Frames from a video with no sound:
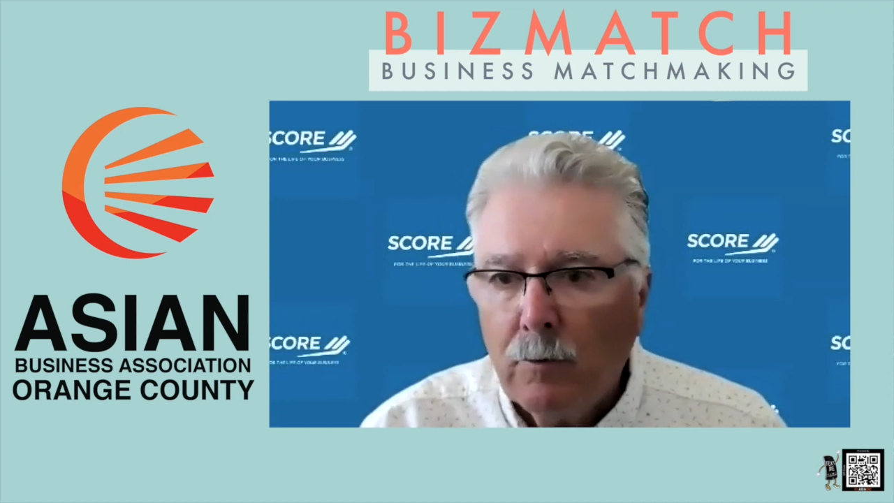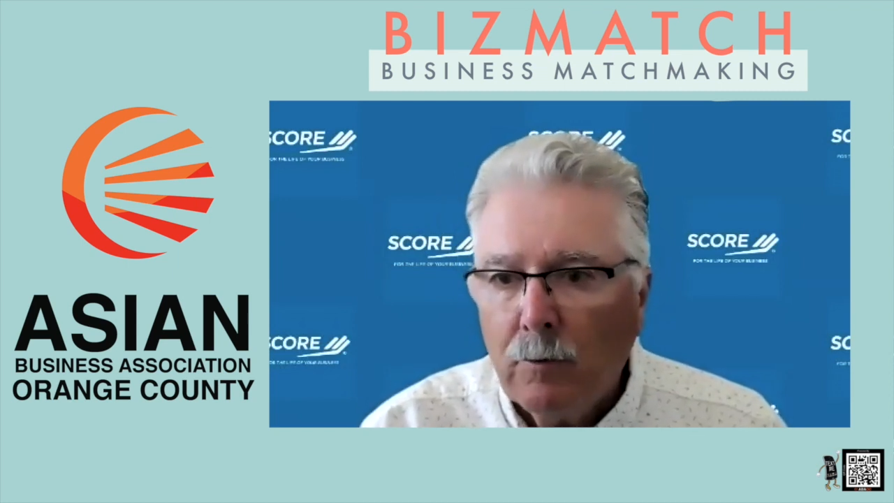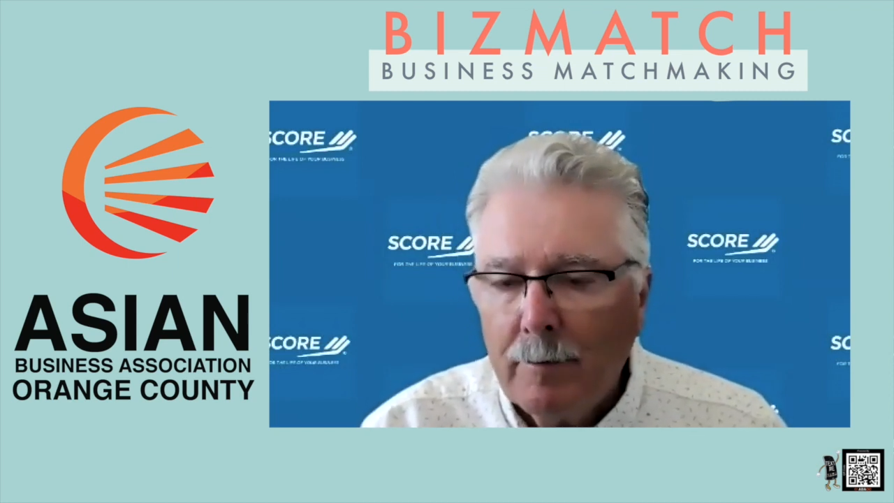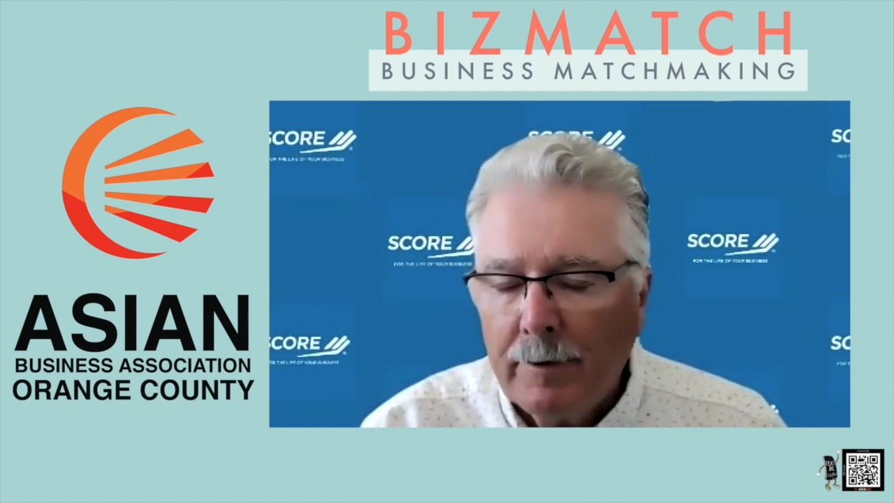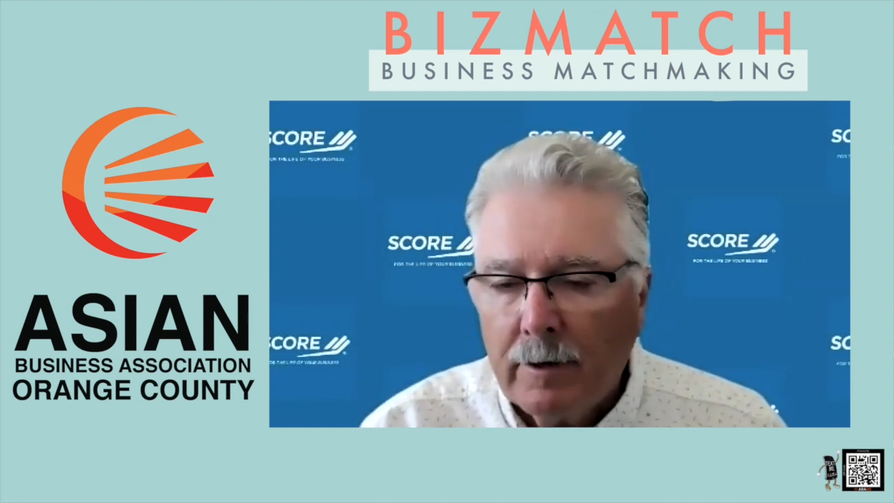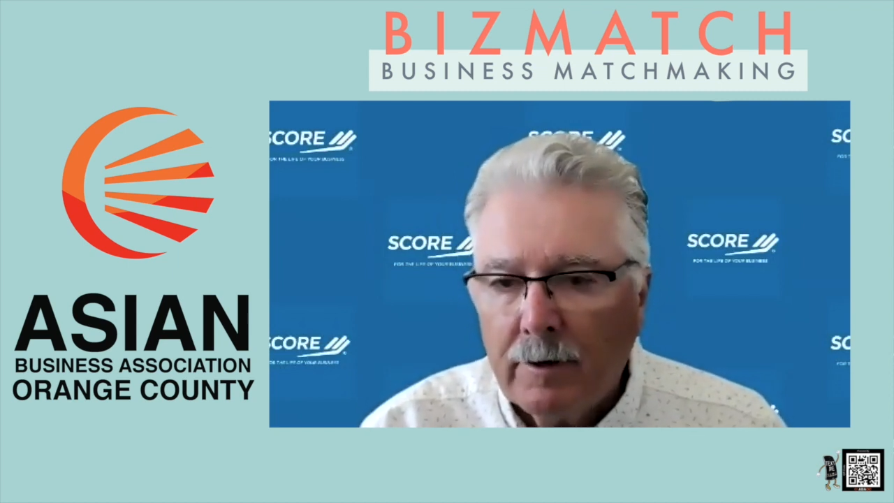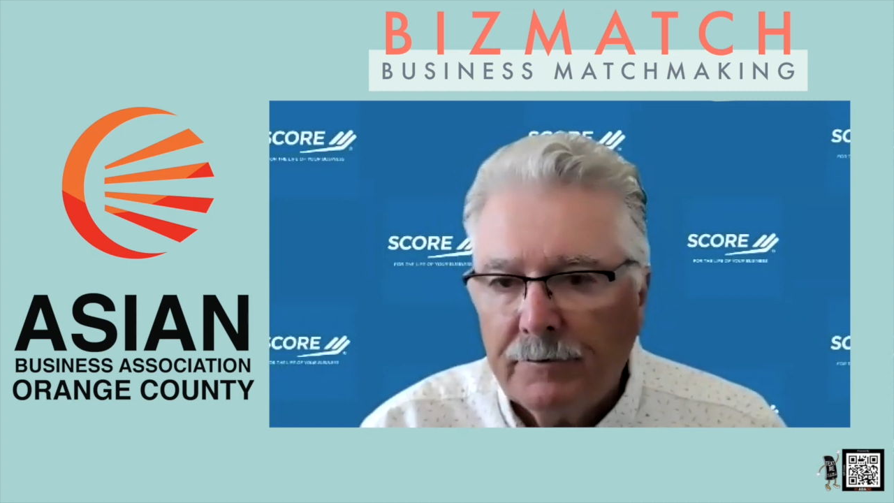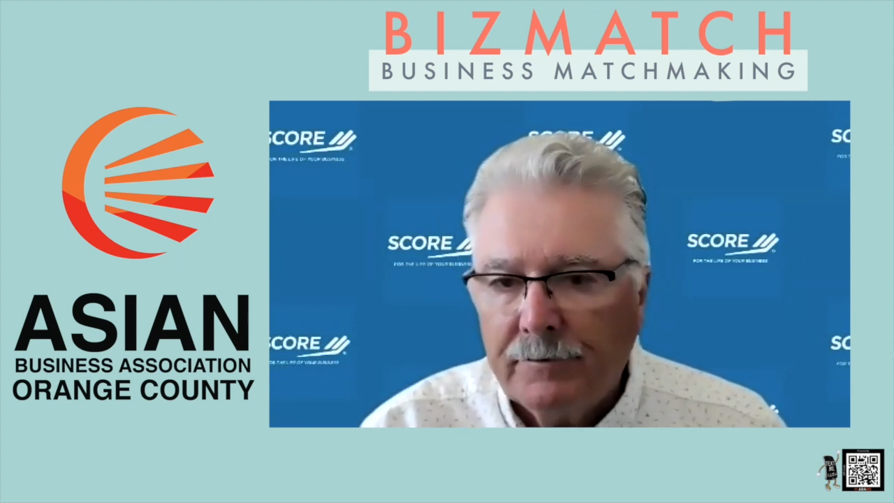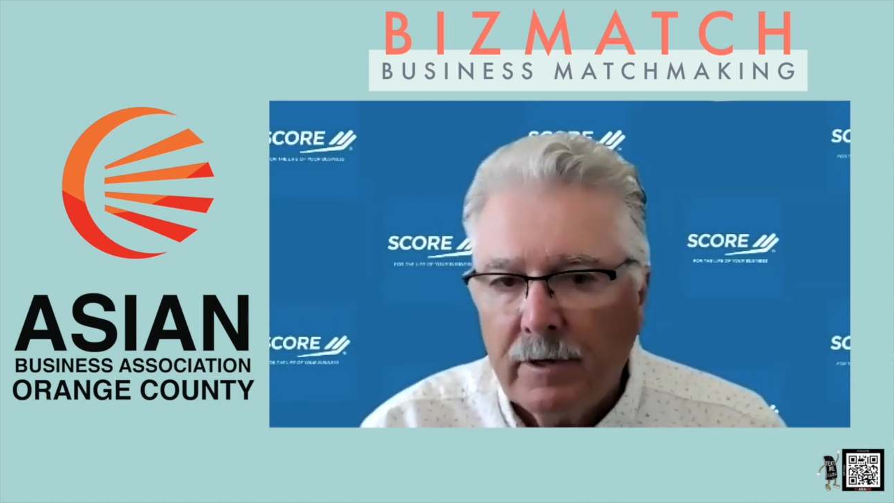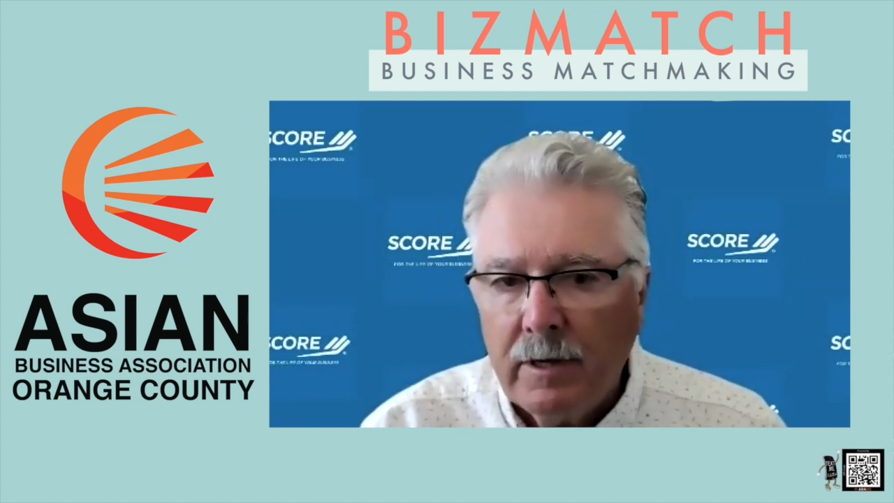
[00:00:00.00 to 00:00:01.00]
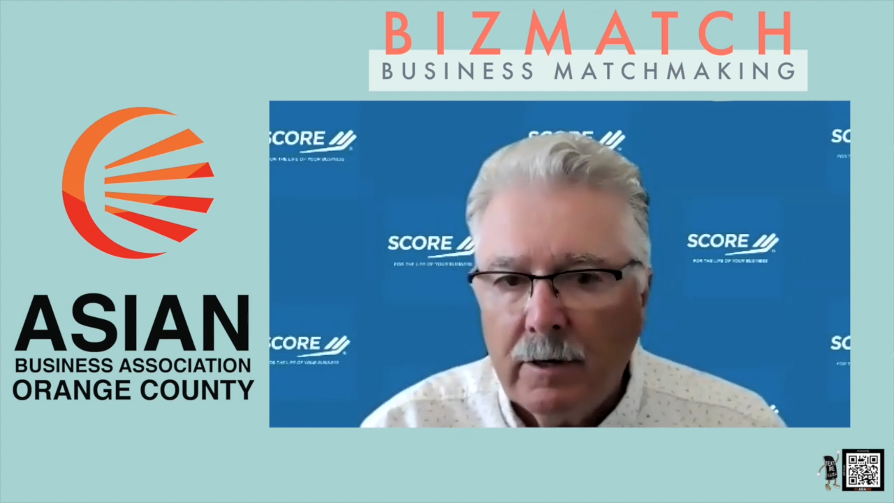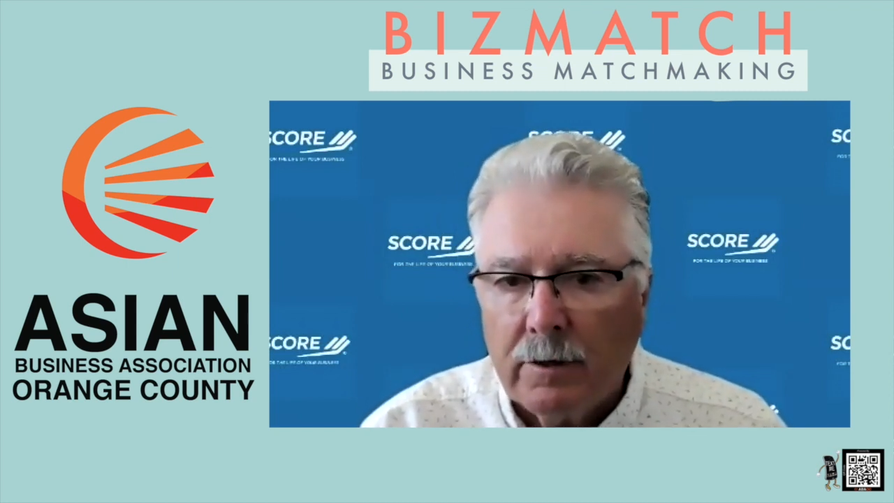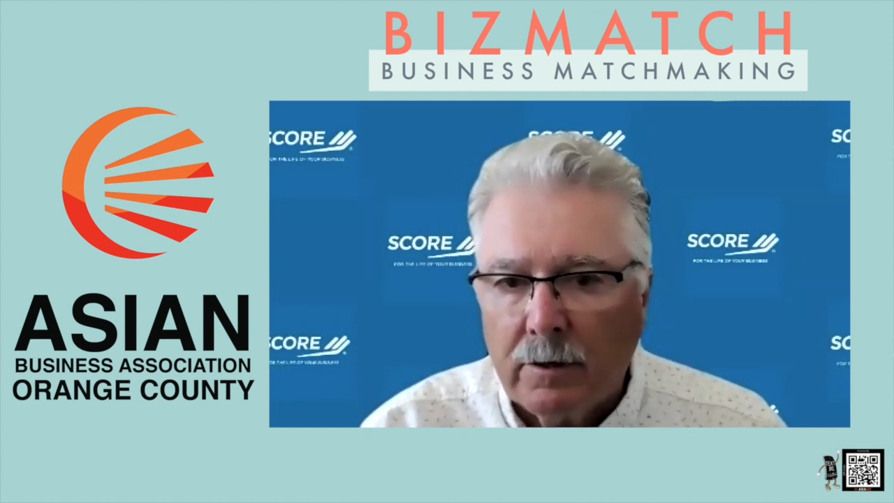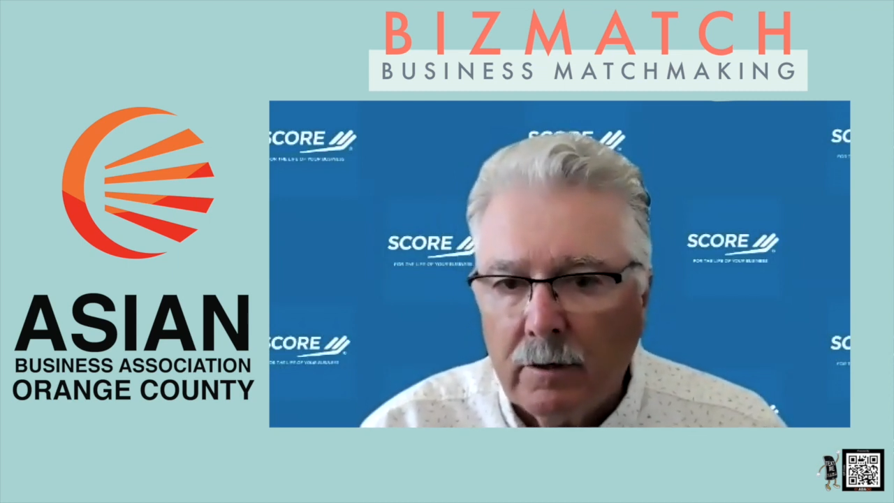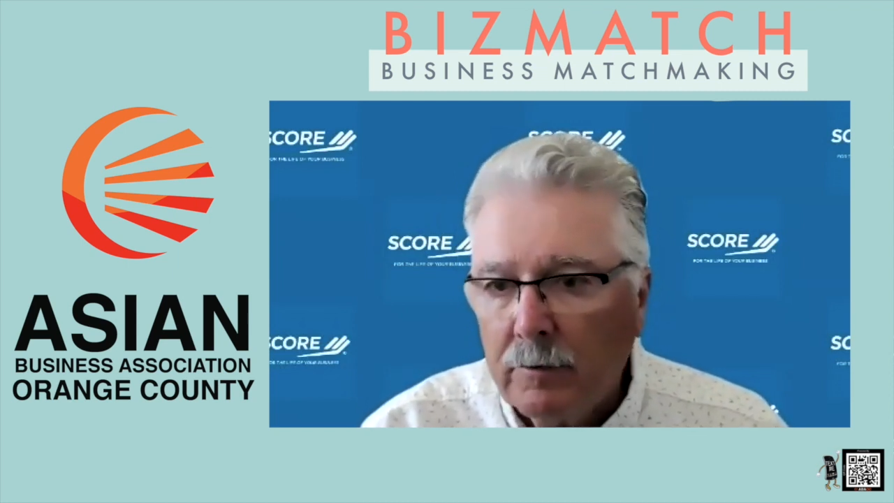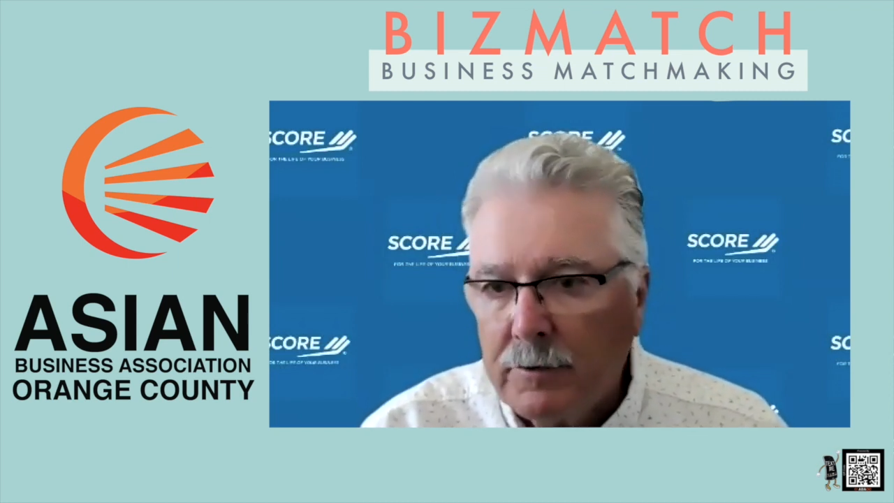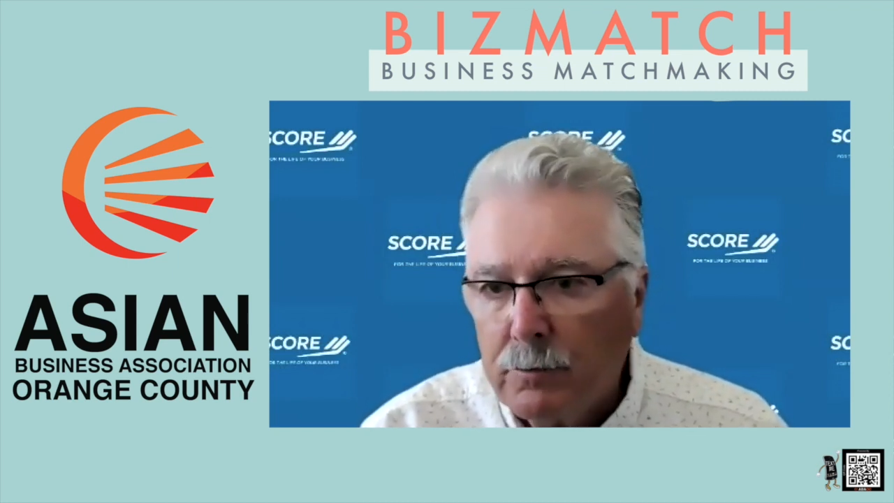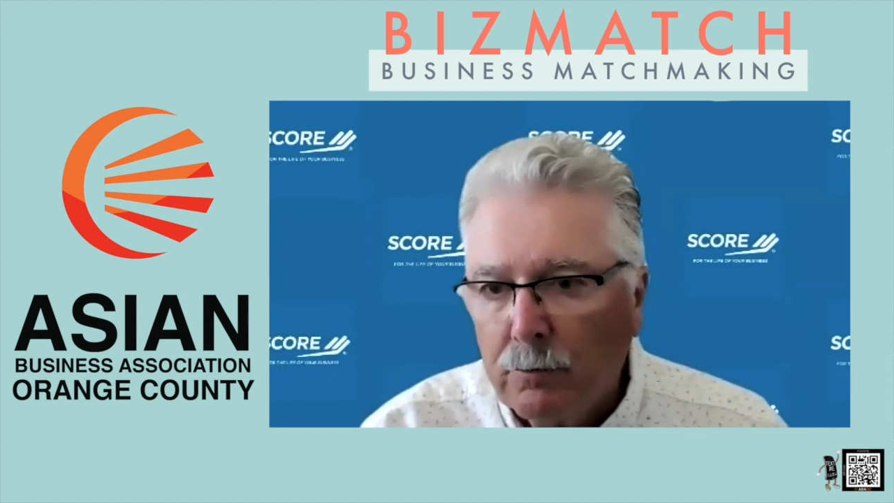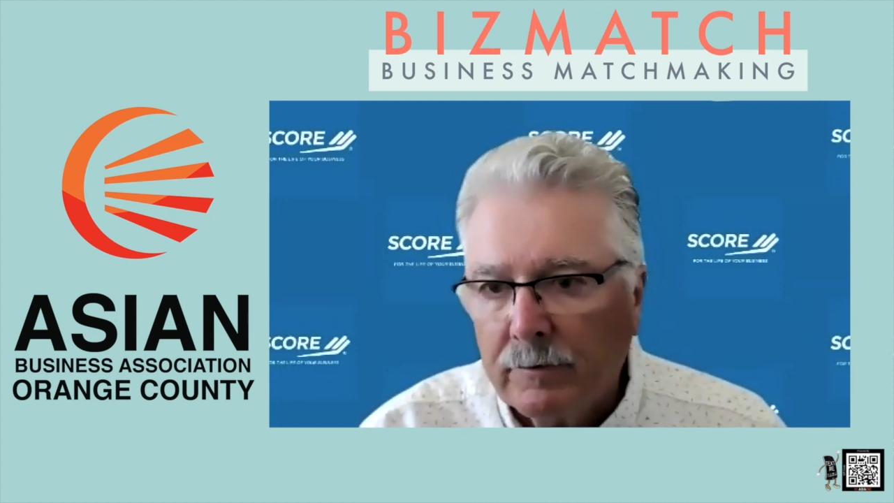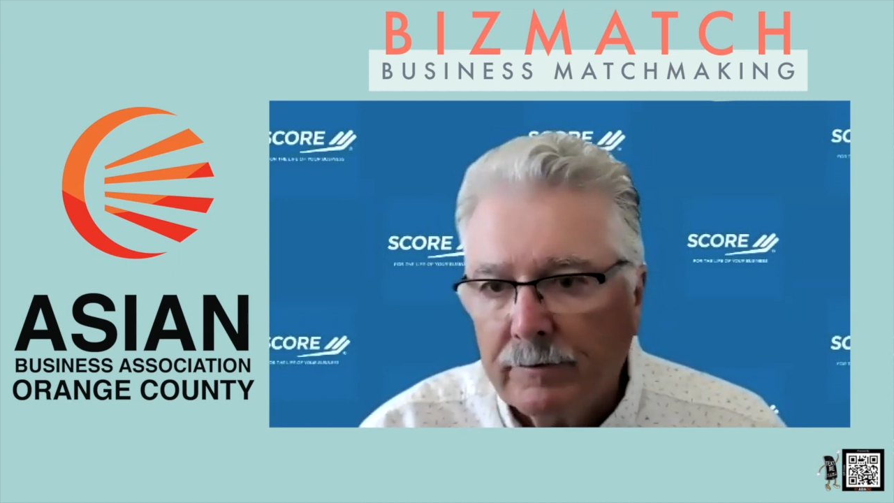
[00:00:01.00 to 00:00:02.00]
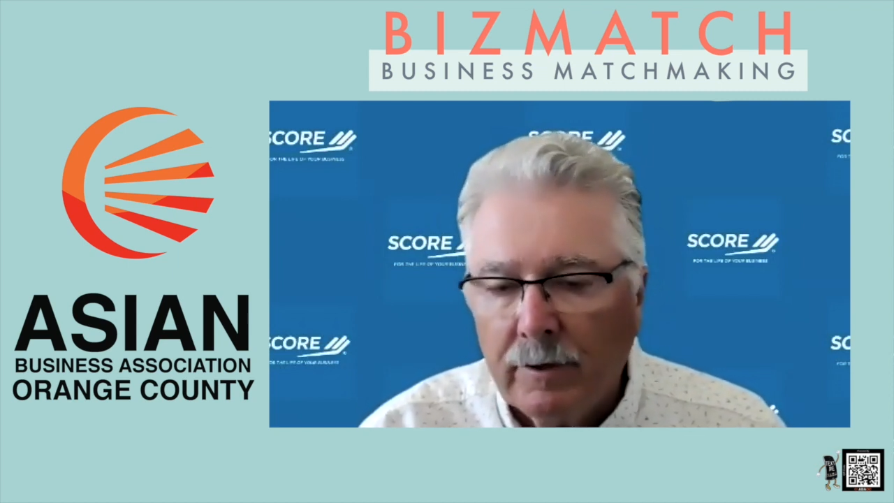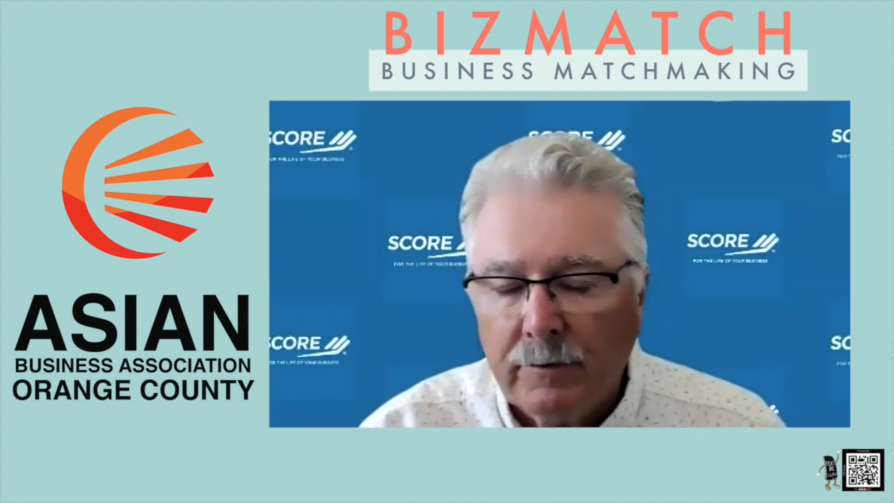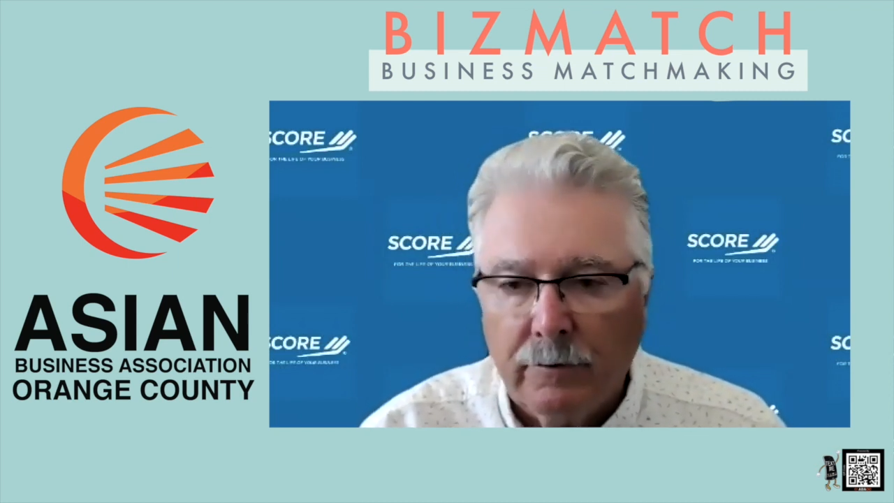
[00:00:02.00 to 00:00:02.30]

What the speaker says: webinars a year, which works out